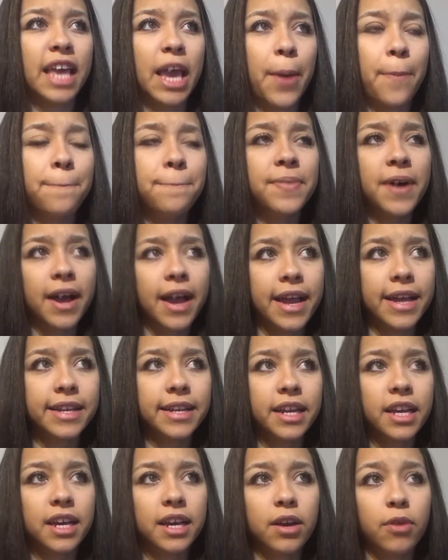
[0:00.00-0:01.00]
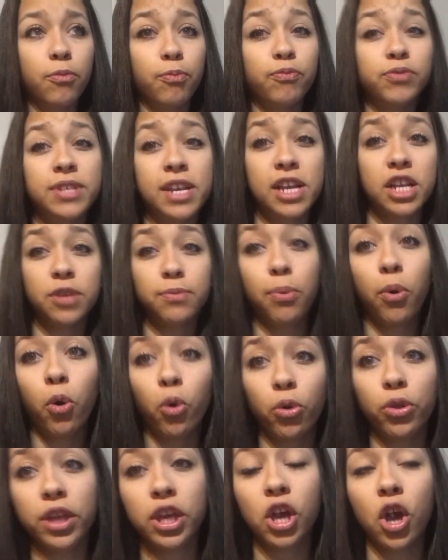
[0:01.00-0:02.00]
like, but said
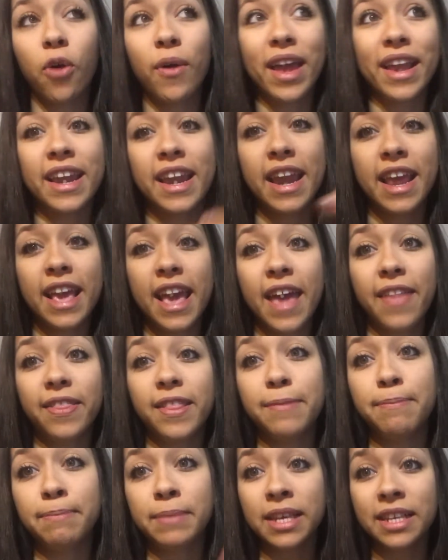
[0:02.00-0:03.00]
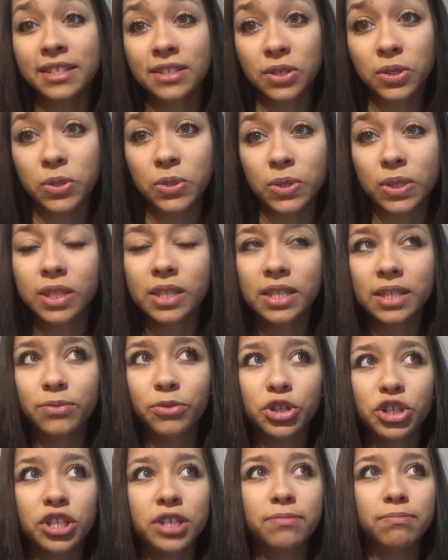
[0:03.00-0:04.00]
polio and the measles,
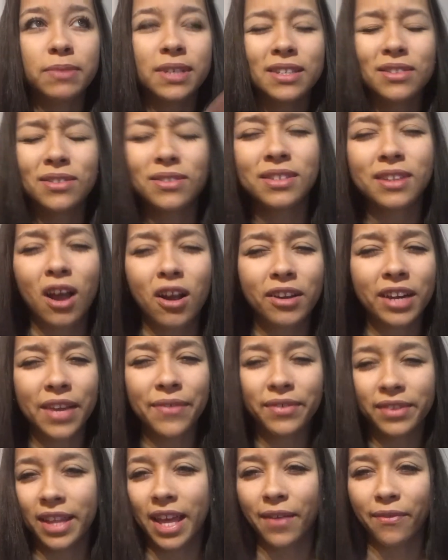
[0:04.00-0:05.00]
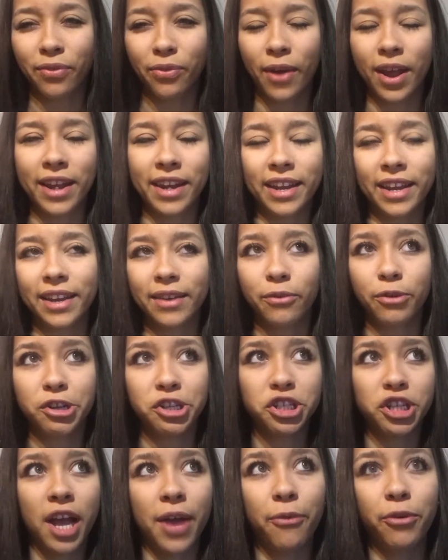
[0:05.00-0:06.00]
which measles aren't even life-threatening,
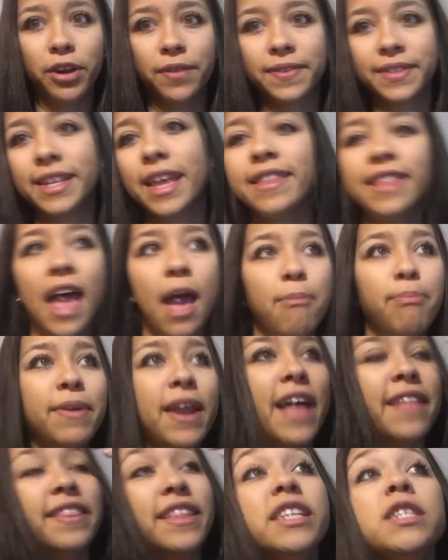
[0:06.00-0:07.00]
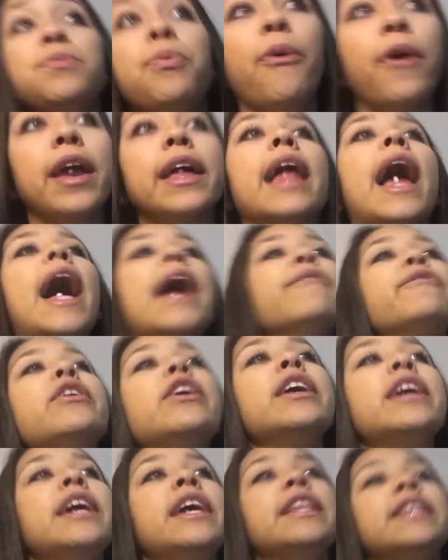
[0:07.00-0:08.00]
which I would have said that, but at this point
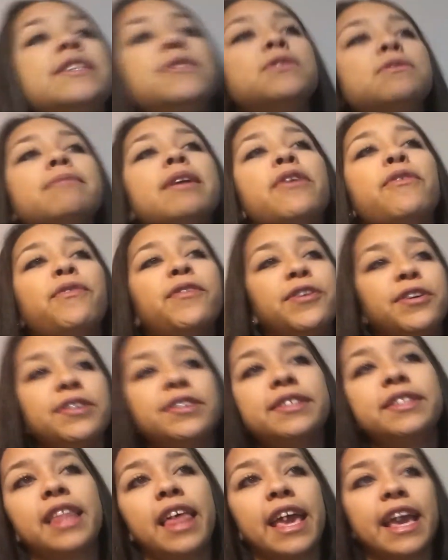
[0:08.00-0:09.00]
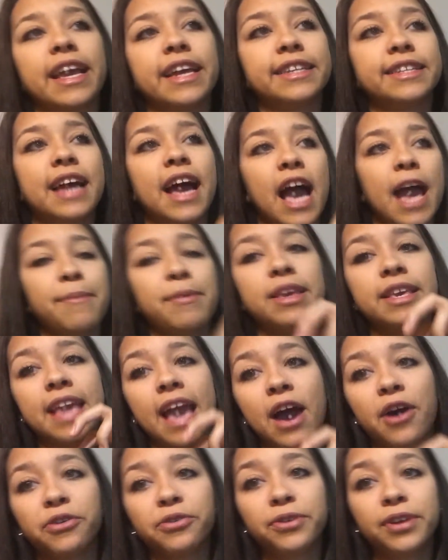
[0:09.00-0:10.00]
this is my first like time
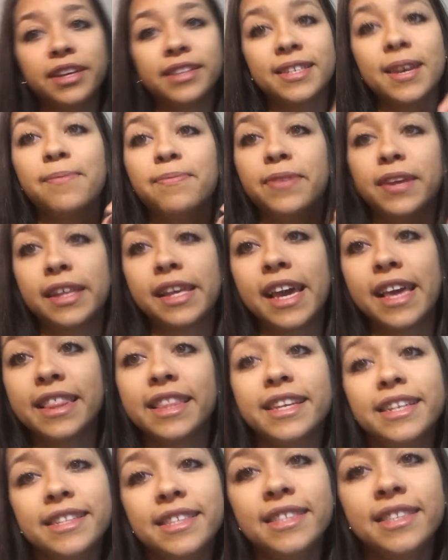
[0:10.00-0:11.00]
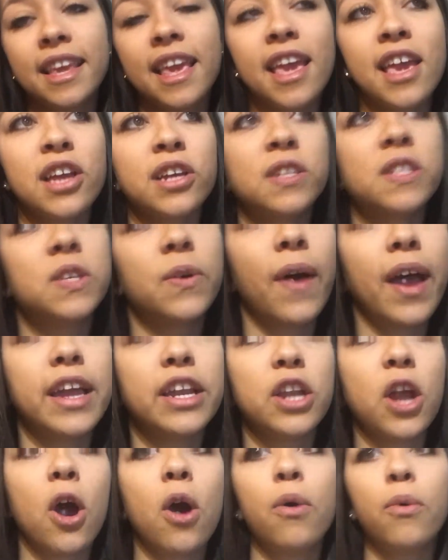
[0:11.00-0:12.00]
encountering something like this, so I
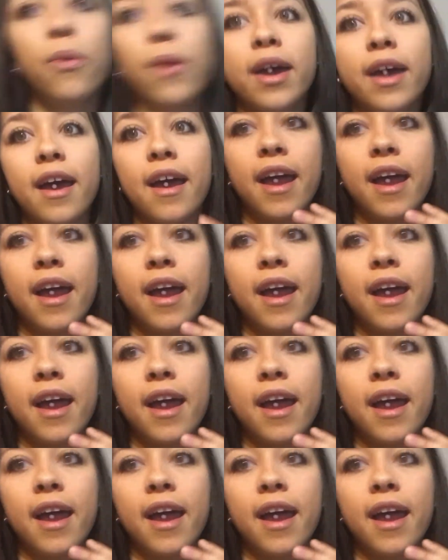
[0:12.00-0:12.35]
know